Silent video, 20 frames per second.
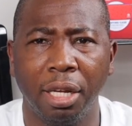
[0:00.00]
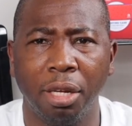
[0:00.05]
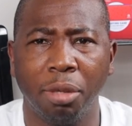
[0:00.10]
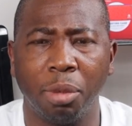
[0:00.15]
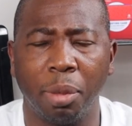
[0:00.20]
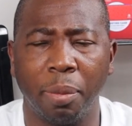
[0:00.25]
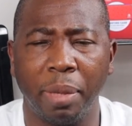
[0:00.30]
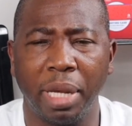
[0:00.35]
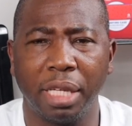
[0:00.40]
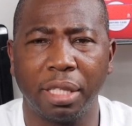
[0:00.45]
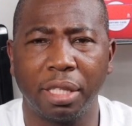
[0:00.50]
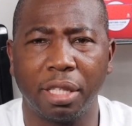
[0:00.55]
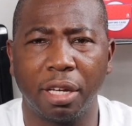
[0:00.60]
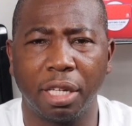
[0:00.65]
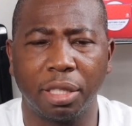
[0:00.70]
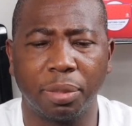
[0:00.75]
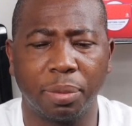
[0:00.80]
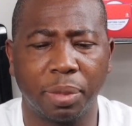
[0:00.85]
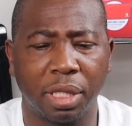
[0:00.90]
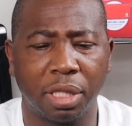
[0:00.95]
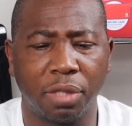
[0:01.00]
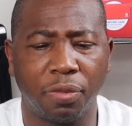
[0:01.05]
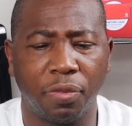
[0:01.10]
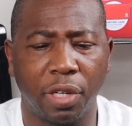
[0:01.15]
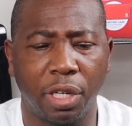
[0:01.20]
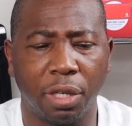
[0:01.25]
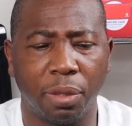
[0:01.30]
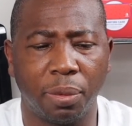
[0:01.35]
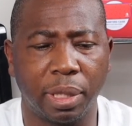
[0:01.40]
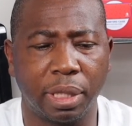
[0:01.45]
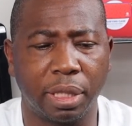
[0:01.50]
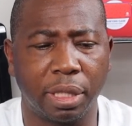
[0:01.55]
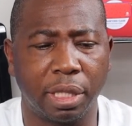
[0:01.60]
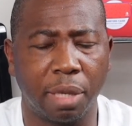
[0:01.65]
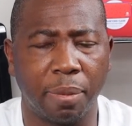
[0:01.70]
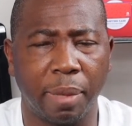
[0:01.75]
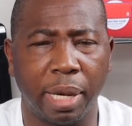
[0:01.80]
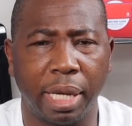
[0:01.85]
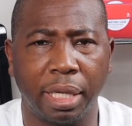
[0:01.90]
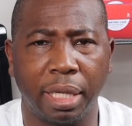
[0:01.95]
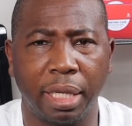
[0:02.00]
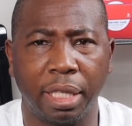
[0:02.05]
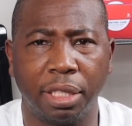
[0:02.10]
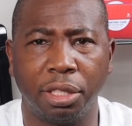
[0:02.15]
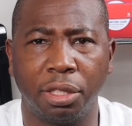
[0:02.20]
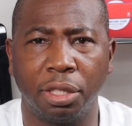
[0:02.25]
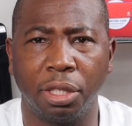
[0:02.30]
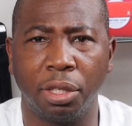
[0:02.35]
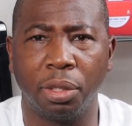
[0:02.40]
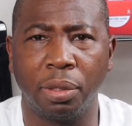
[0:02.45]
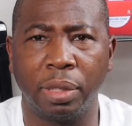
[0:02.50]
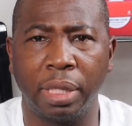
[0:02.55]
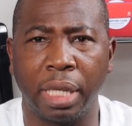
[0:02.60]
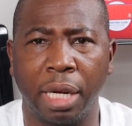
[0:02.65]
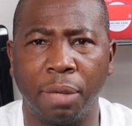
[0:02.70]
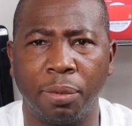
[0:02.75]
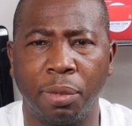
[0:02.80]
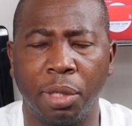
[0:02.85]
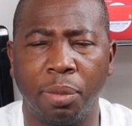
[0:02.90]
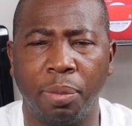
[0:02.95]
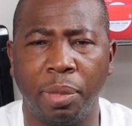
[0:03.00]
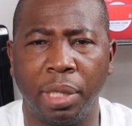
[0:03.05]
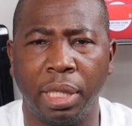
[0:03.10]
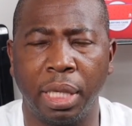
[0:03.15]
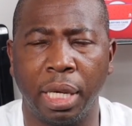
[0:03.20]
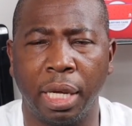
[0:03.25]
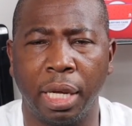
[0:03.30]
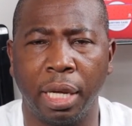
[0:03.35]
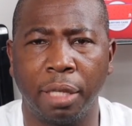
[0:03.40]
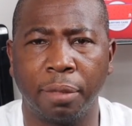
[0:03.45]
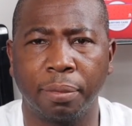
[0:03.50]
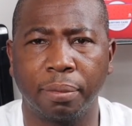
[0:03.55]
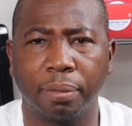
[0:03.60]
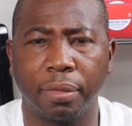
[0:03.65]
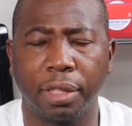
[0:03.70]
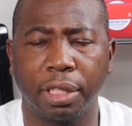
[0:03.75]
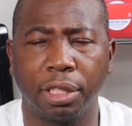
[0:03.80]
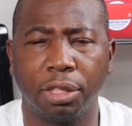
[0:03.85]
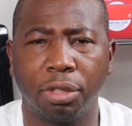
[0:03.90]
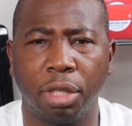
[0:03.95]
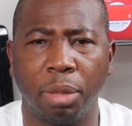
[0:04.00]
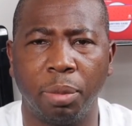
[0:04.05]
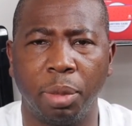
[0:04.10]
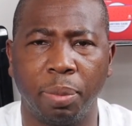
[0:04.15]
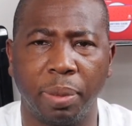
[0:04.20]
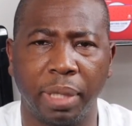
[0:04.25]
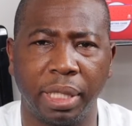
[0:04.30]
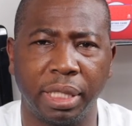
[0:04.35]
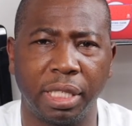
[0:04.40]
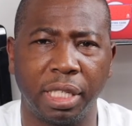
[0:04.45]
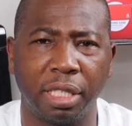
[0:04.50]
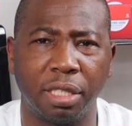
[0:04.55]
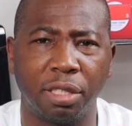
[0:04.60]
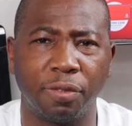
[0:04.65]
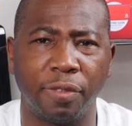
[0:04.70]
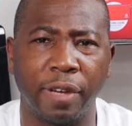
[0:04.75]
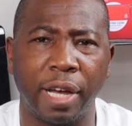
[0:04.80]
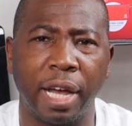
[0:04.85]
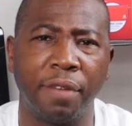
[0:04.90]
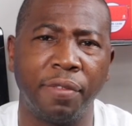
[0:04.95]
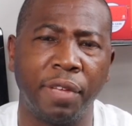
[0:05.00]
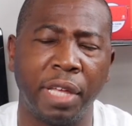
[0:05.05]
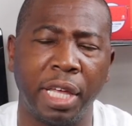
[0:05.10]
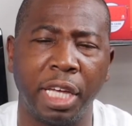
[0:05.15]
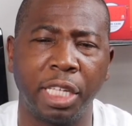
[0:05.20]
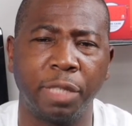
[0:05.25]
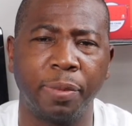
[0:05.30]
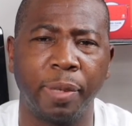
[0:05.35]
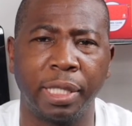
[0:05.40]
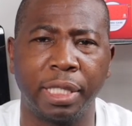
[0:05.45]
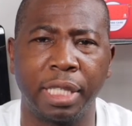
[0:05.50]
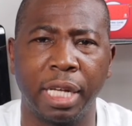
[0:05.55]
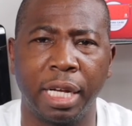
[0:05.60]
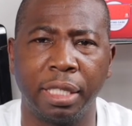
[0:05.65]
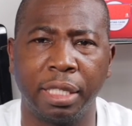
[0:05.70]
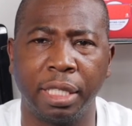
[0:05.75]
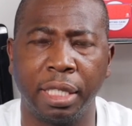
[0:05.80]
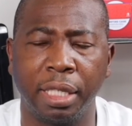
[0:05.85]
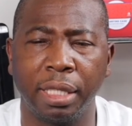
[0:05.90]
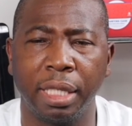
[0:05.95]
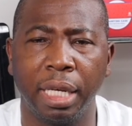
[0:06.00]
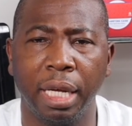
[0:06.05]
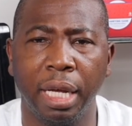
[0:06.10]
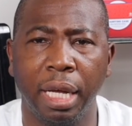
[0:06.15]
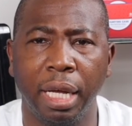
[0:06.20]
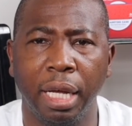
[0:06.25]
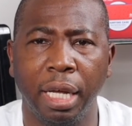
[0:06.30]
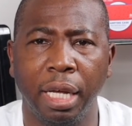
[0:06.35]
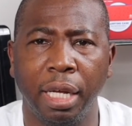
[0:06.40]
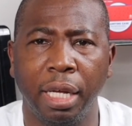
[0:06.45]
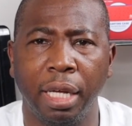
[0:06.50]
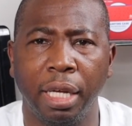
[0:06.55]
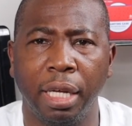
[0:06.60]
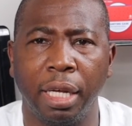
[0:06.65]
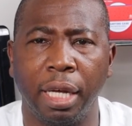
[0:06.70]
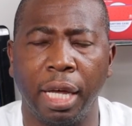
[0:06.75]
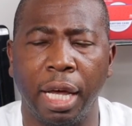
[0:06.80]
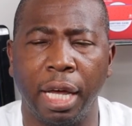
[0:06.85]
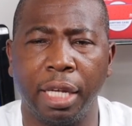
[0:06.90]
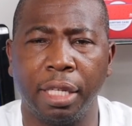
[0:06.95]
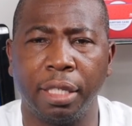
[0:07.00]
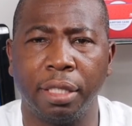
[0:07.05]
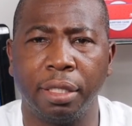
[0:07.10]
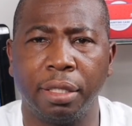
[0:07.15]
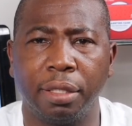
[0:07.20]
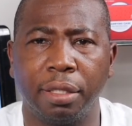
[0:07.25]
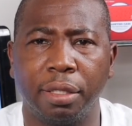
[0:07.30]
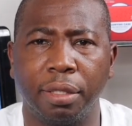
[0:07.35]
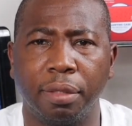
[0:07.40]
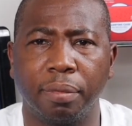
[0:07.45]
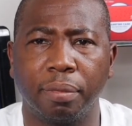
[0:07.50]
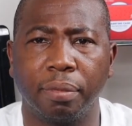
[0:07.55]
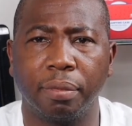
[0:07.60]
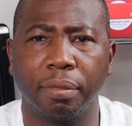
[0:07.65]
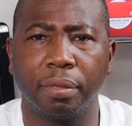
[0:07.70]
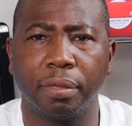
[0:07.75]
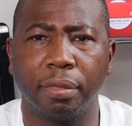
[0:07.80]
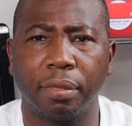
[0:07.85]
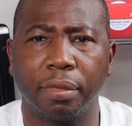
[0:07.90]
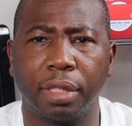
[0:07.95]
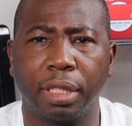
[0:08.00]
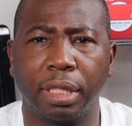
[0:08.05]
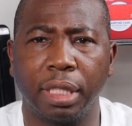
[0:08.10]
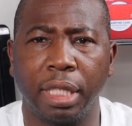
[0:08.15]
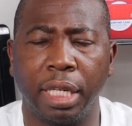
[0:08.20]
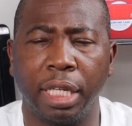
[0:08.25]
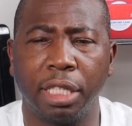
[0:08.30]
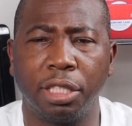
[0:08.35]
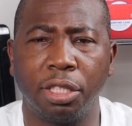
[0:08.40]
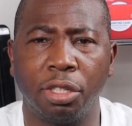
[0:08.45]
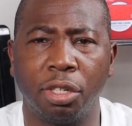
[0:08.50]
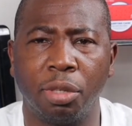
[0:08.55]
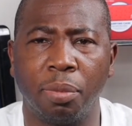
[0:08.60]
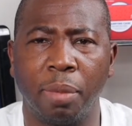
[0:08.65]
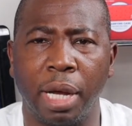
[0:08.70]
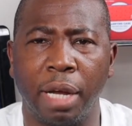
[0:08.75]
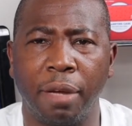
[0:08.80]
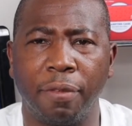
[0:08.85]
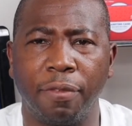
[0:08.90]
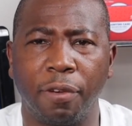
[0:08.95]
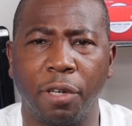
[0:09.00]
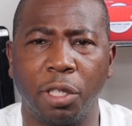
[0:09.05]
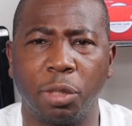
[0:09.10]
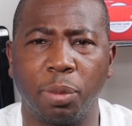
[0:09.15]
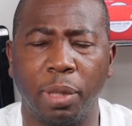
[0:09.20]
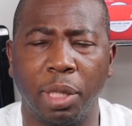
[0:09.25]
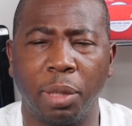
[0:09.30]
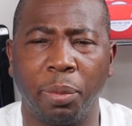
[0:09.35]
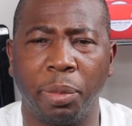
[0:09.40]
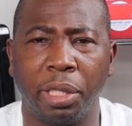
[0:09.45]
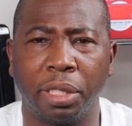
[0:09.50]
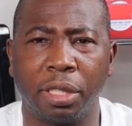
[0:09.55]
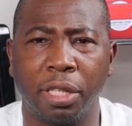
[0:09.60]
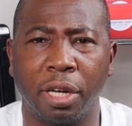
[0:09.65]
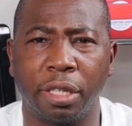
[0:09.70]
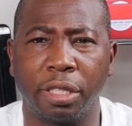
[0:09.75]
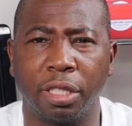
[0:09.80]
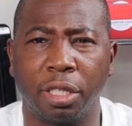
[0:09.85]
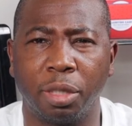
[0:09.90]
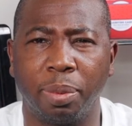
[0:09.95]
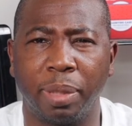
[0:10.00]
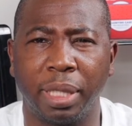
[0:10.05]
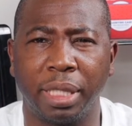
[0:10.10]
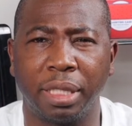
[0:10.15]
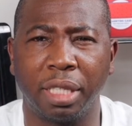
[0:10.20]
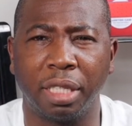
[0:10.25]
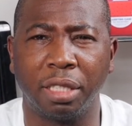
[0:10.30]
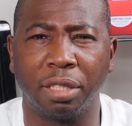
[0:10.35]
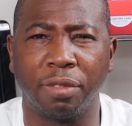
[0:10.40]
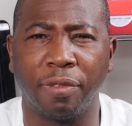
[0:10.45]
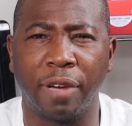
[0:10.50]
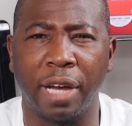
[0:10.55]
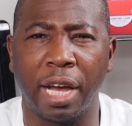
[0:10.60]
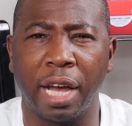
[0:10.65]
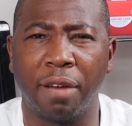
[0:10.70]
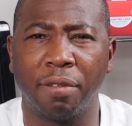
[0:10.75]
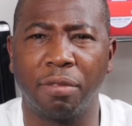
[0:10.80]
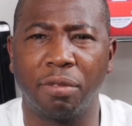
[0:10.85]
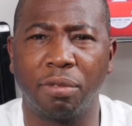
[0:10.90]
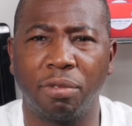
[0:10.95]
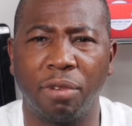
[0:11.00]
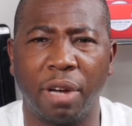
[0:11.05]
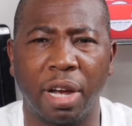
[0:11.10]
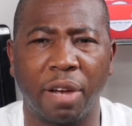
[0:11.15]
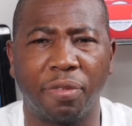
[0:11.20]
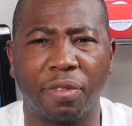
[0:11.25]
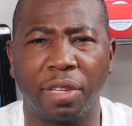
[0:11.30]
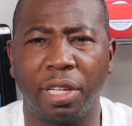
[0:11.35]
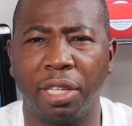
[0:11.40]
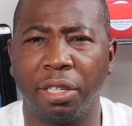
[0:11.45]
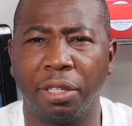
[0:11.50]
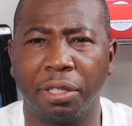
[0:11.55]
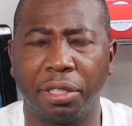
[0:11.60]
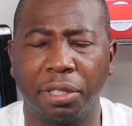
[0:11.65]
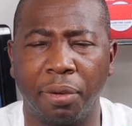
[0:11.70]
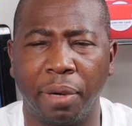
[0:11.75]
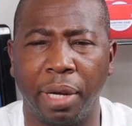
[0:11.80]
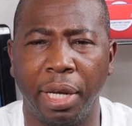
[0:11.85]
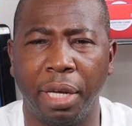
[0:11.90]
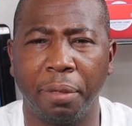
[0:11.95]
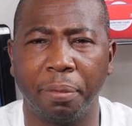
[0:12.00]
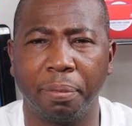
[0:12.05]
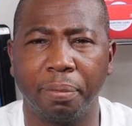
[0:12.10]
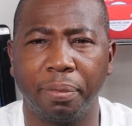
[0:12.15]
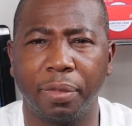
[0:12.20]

My main thoughts with this video was to come out to let you know that I will be streaming PlayStation 5 and Xbox content, and to let you know my first preliminary thoughts of the PlayStation 5. Graphically looks great.